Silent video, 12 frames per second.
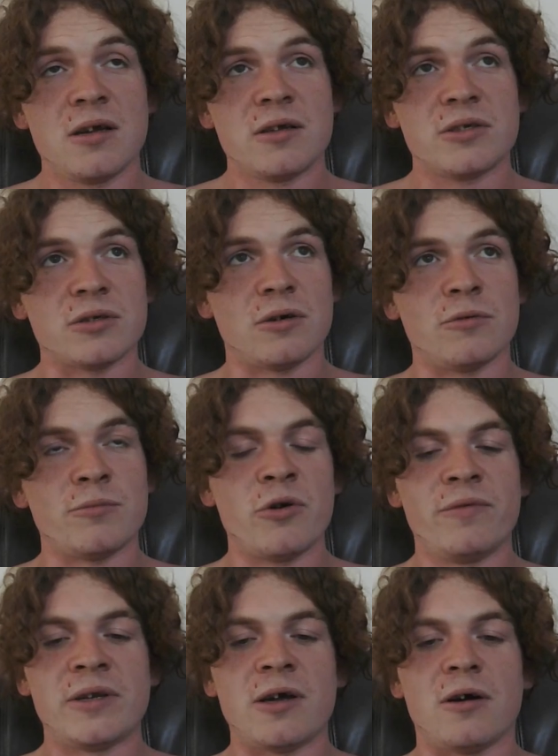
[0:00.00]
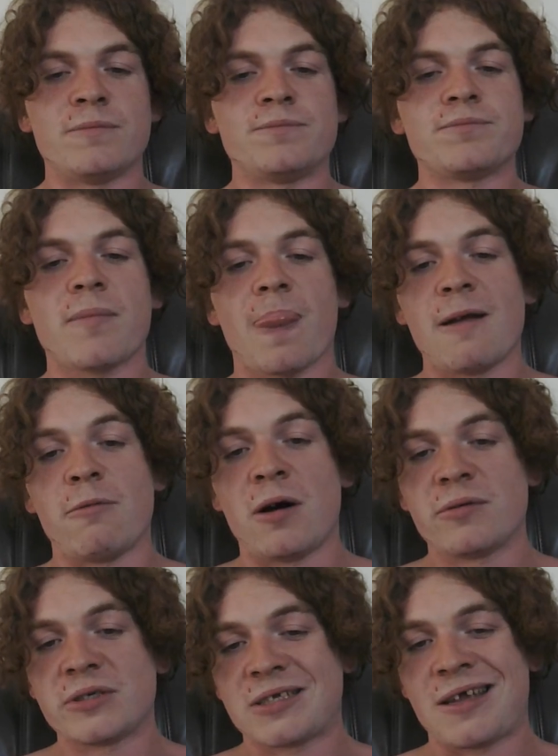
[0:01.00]
So moving on, what I
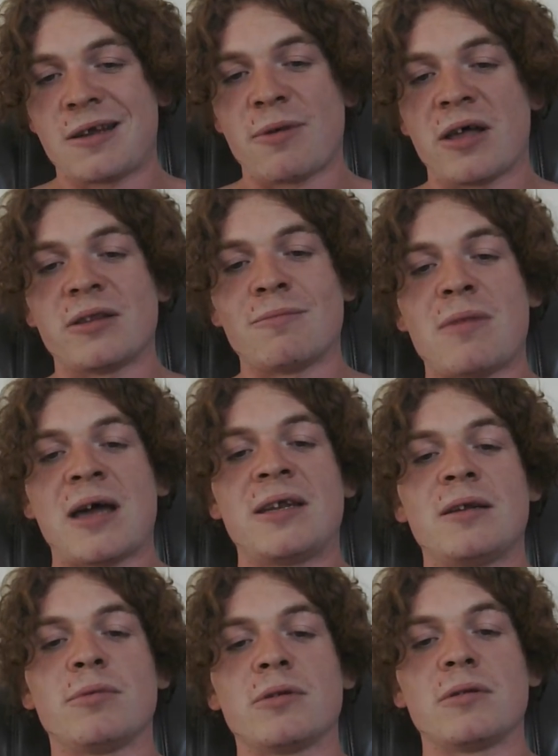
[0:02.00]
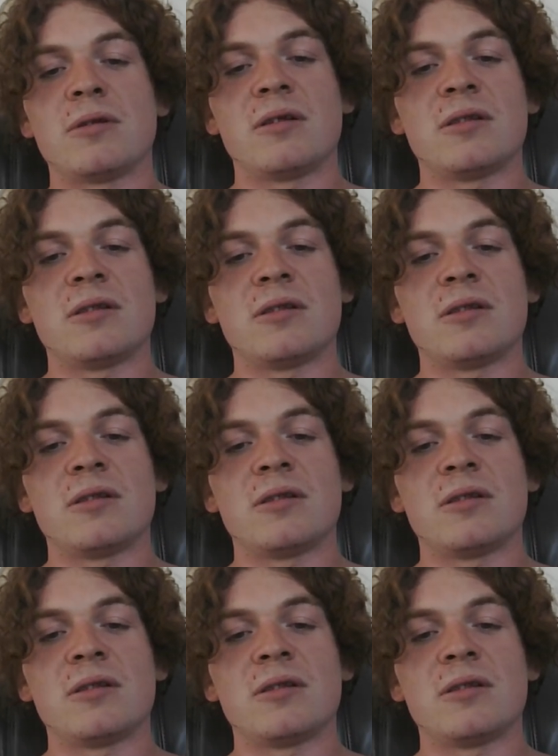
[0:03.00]
was saying about the mandible,